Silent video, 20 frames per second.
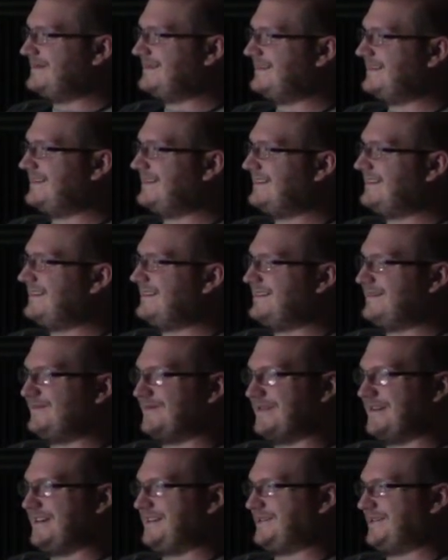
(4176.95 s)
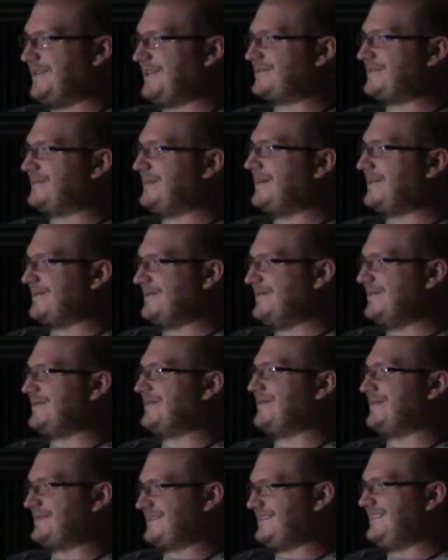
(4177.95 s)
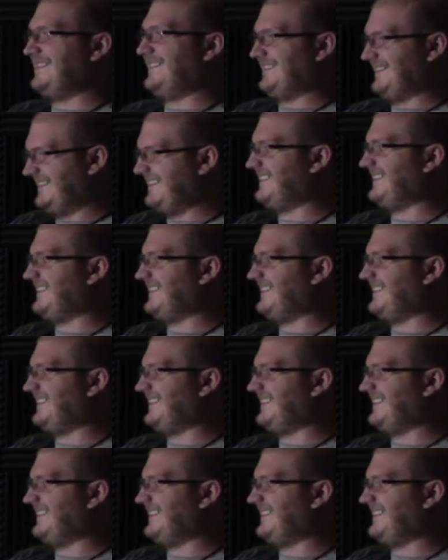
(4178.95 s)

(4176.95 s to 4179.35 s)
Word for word: Yes, where he talks about he was on that show.